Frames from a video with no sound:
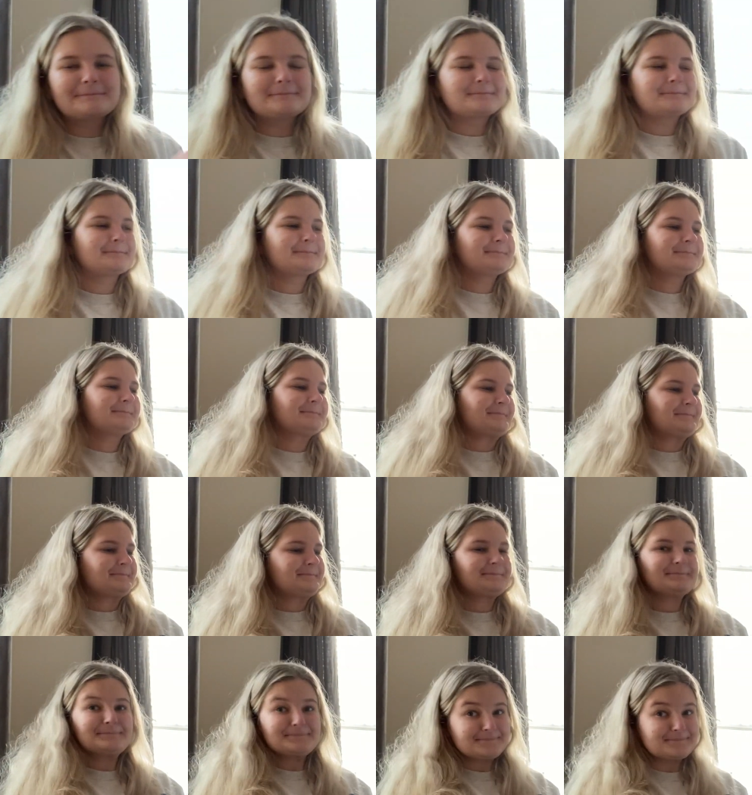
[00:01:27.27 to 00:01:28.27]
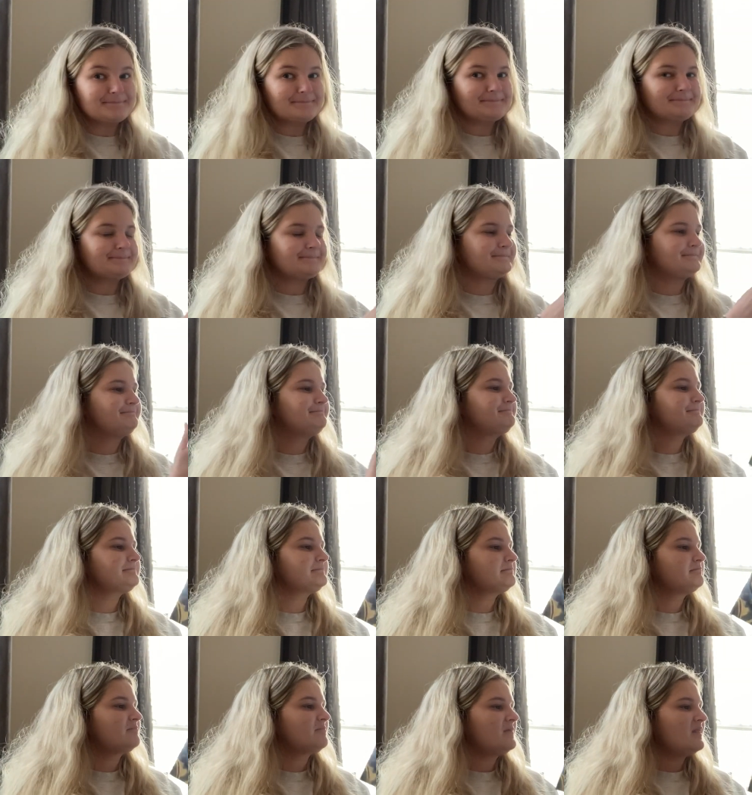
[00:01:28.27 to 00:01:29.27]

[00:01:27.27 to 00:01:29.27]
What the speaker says: Nobody speaks.